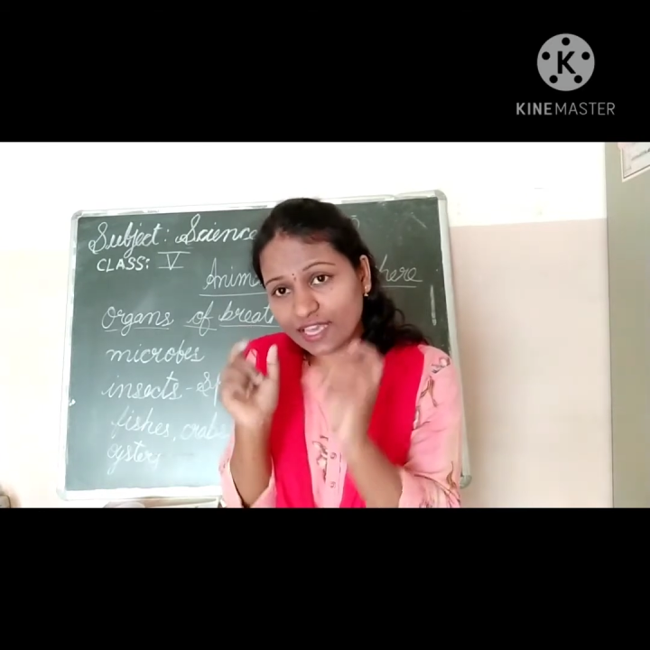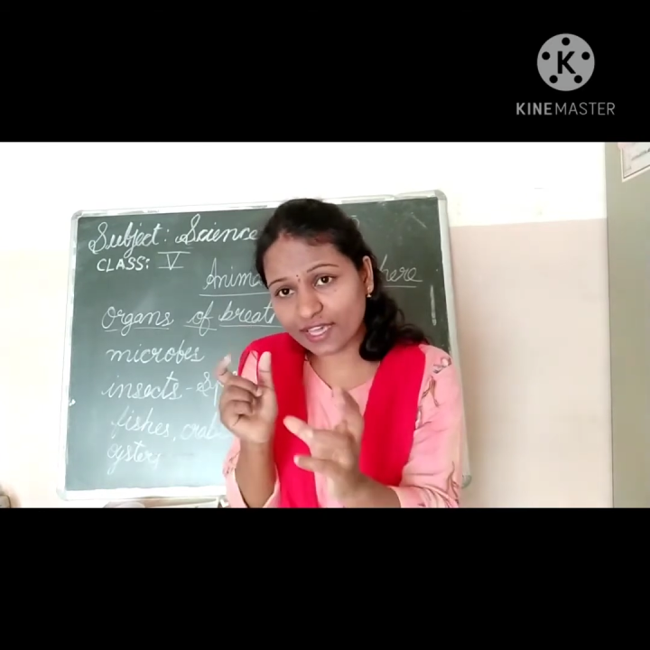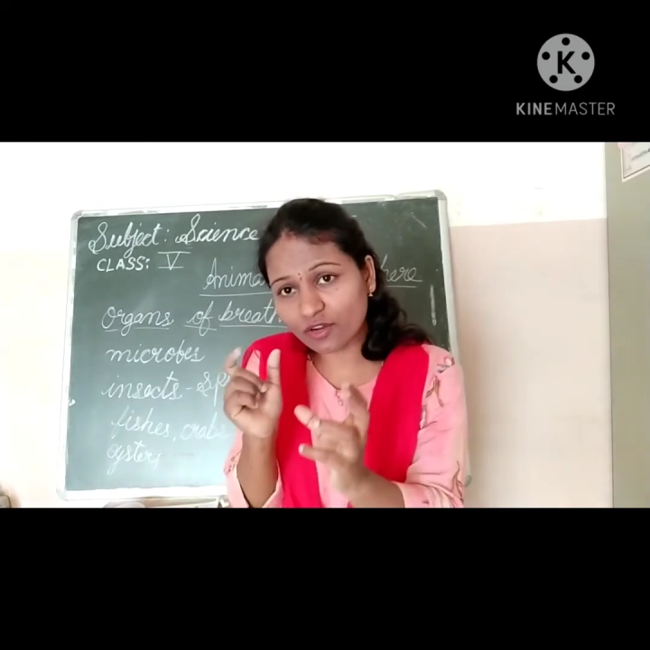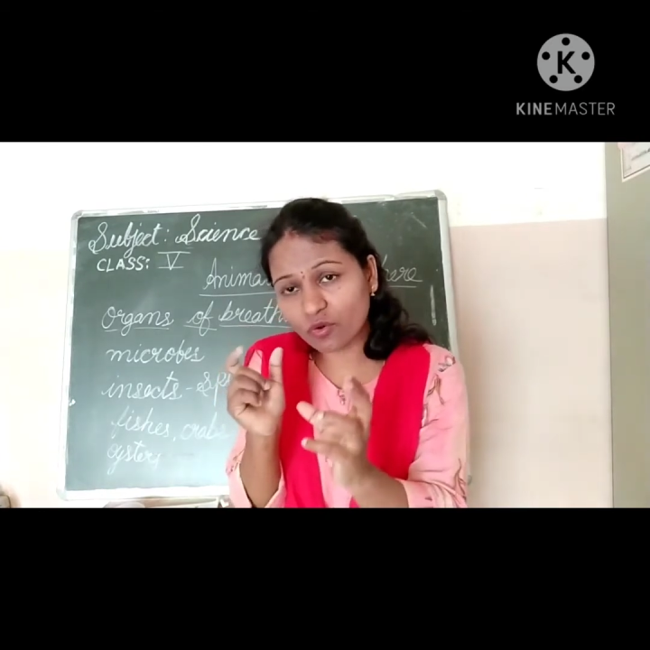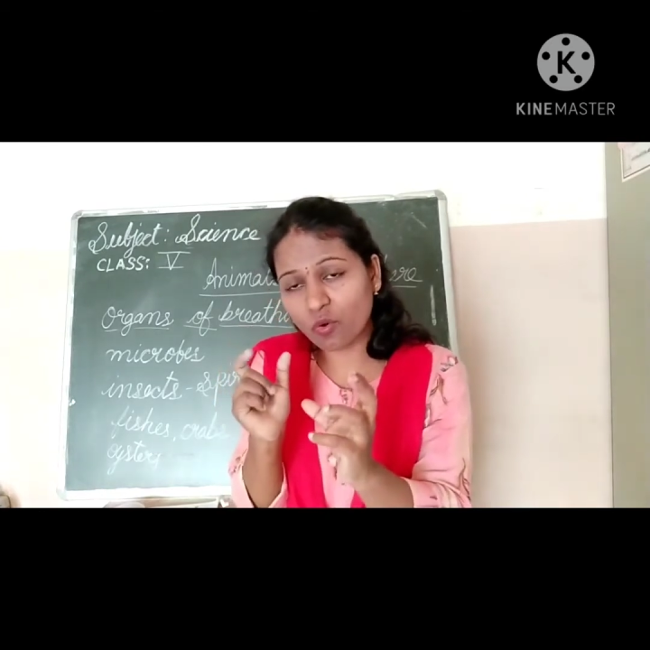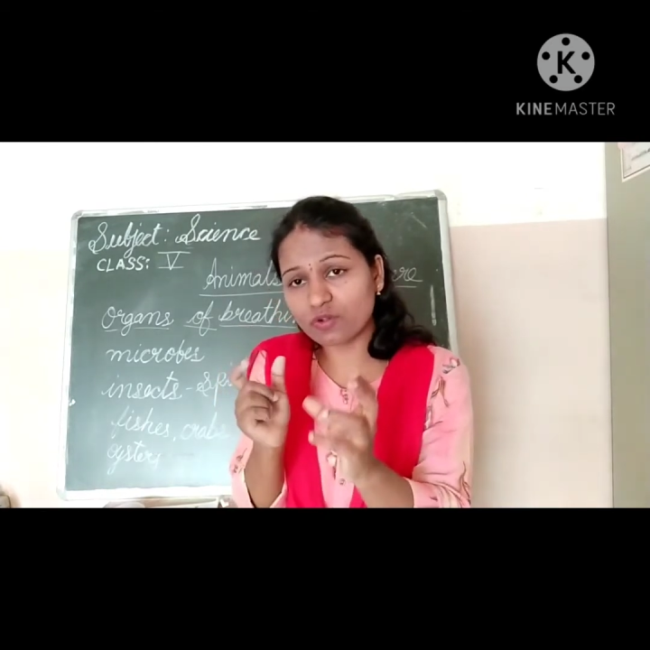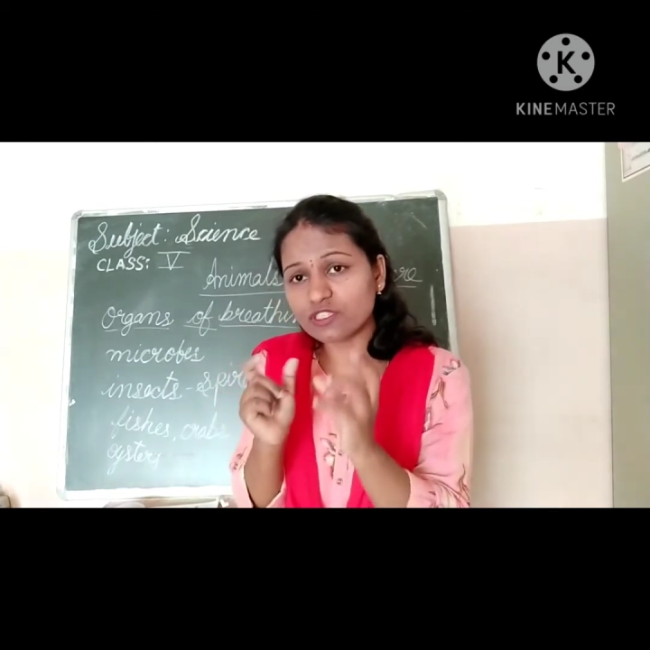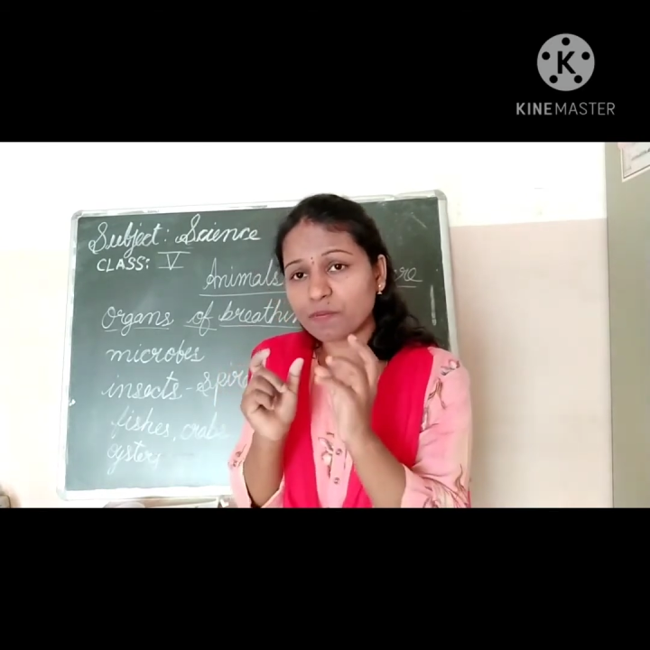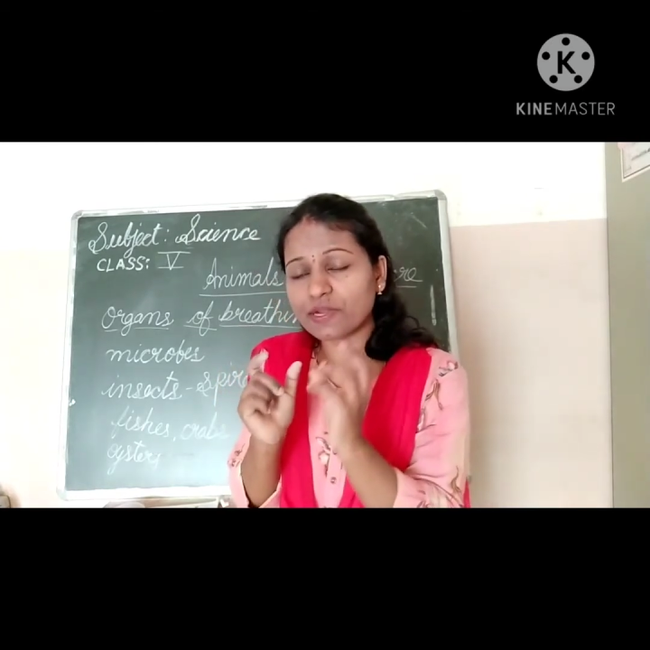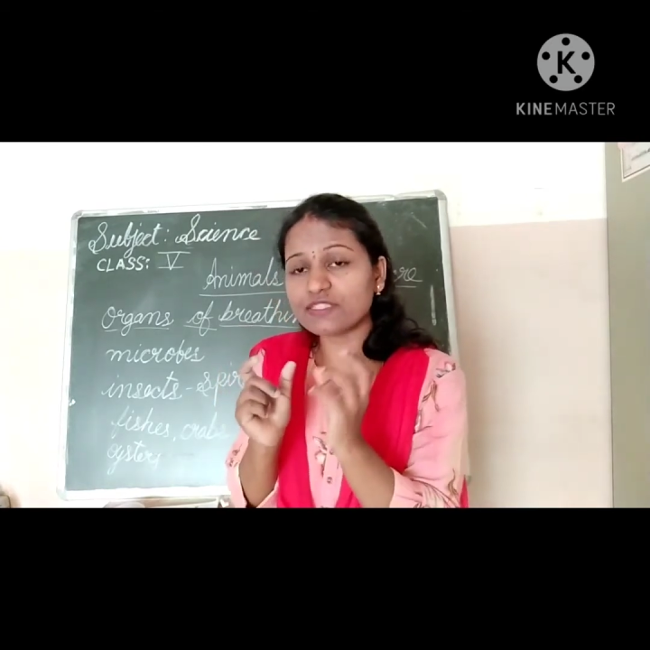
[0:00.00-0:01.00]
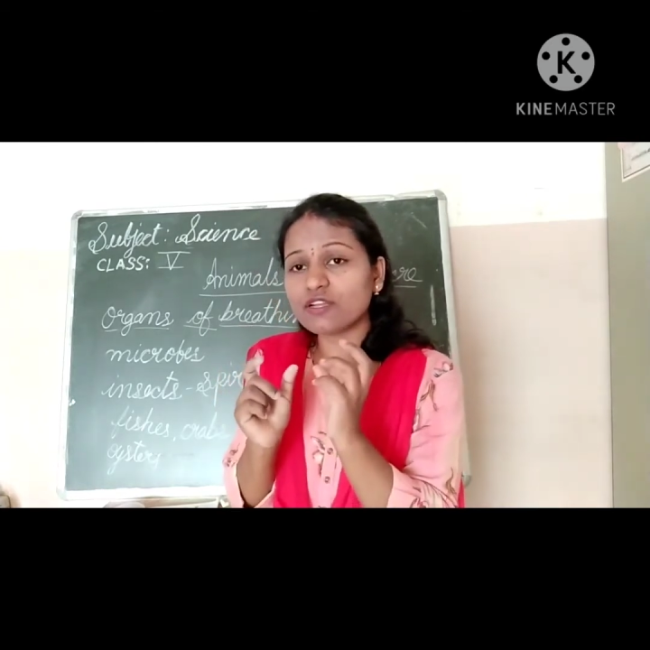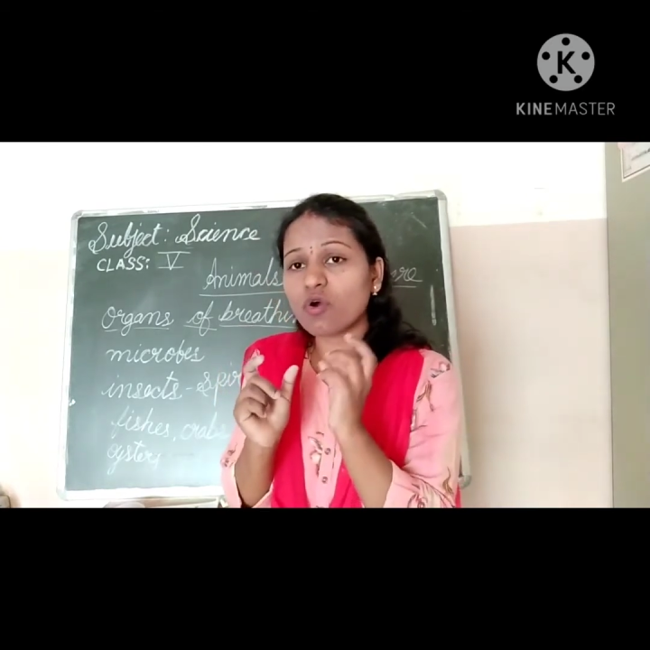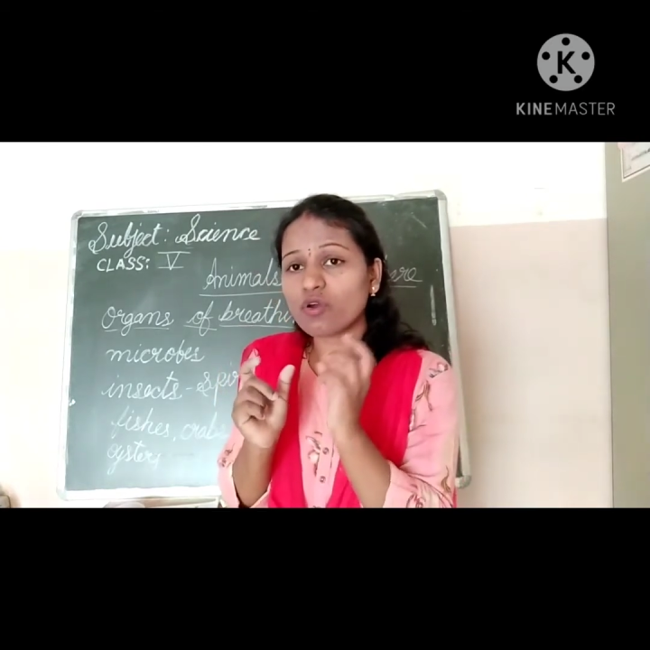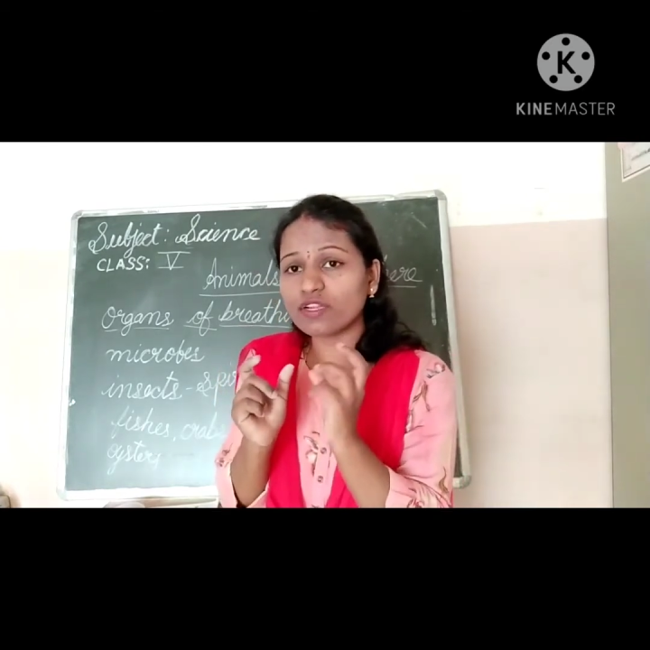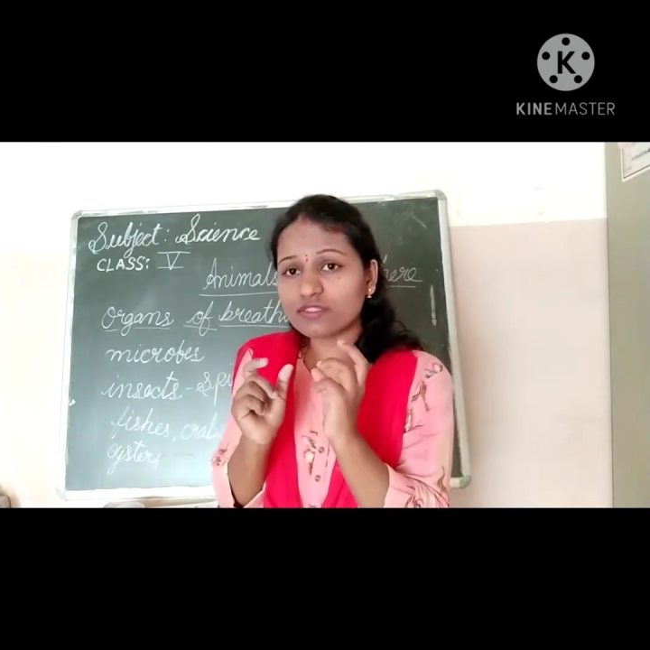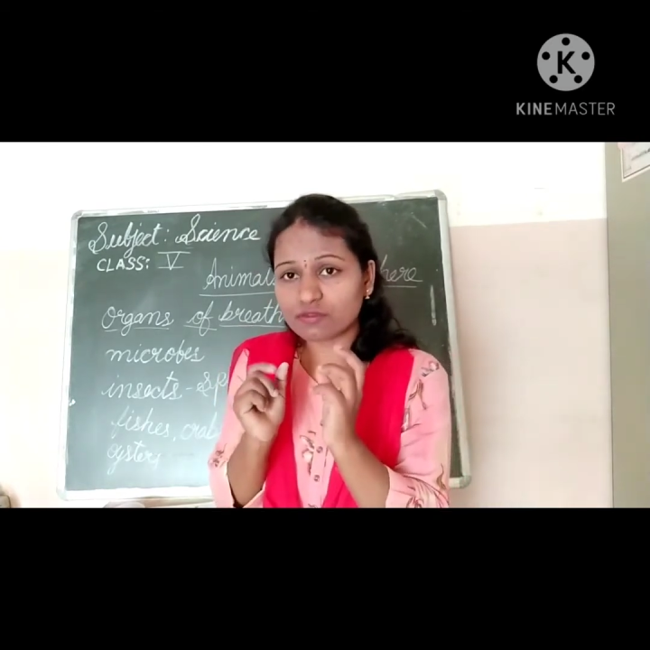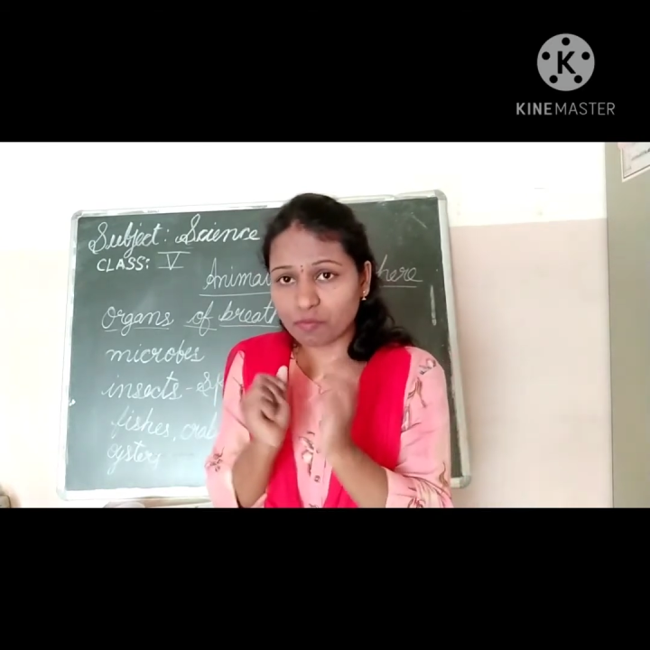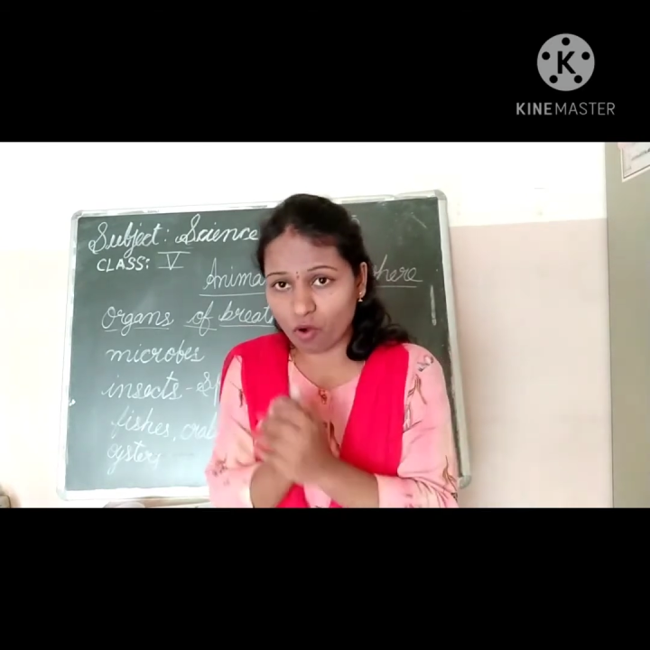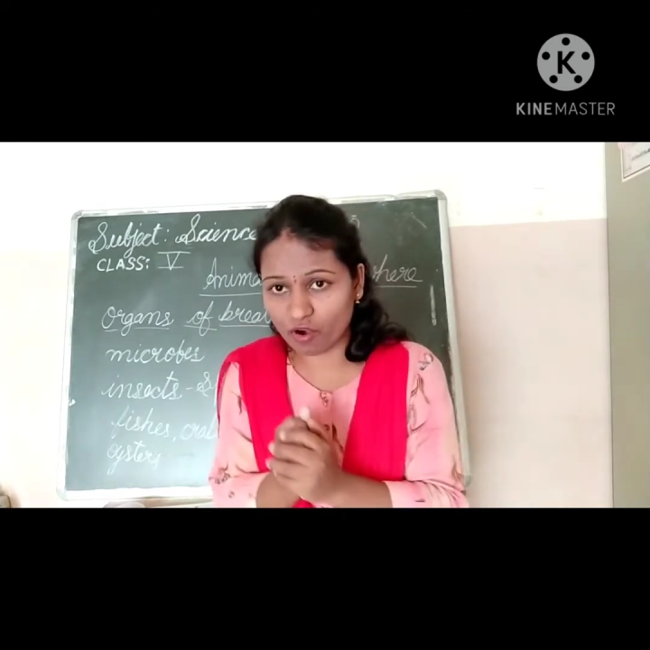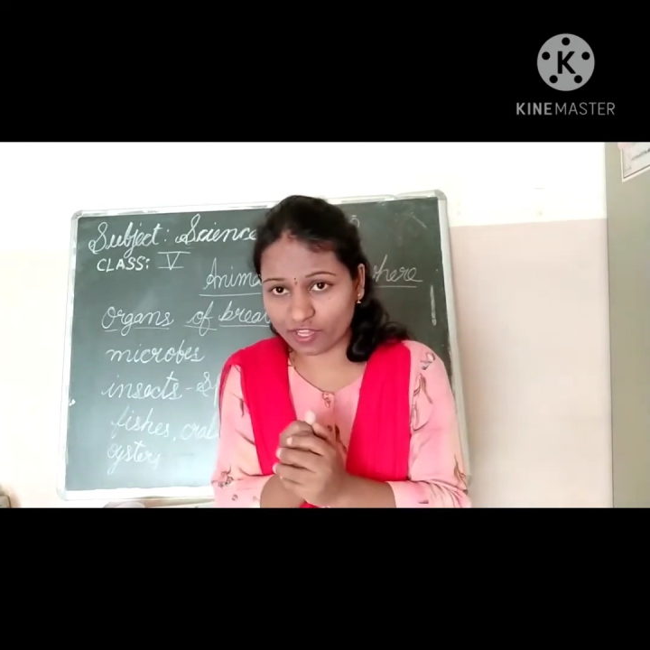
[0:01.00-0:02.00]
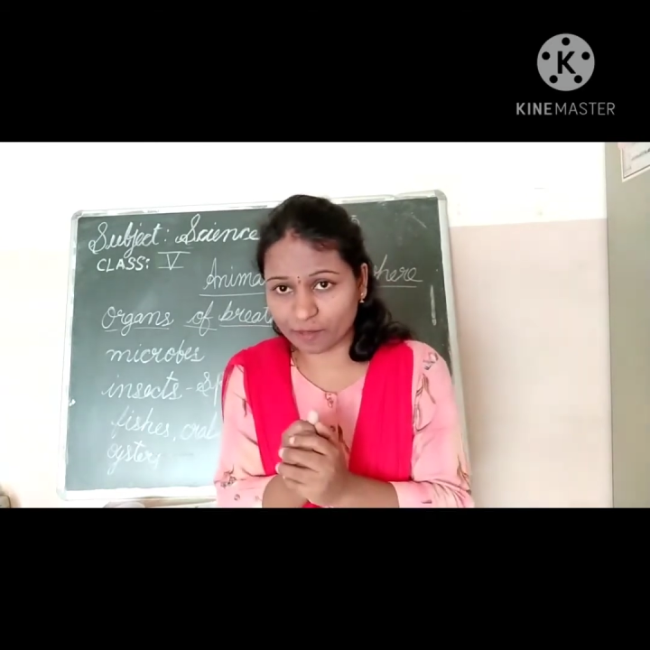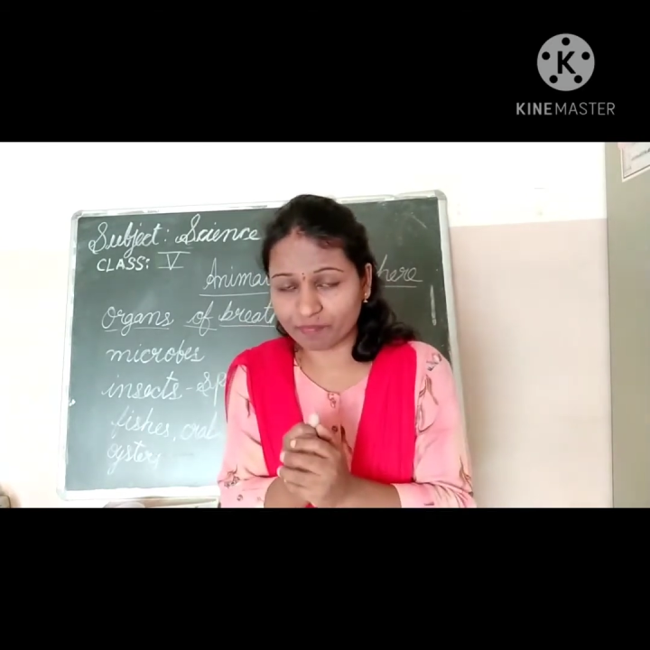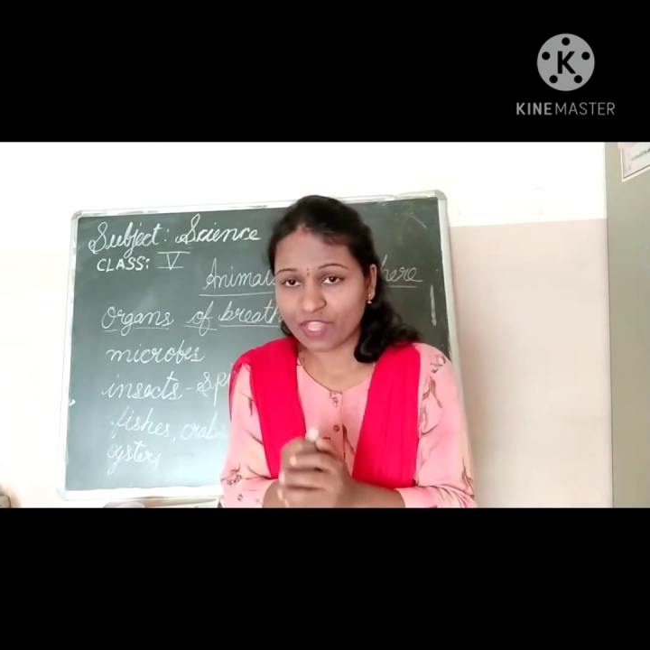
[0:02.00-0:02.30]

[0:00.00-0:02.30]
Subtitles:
air holes present on its body,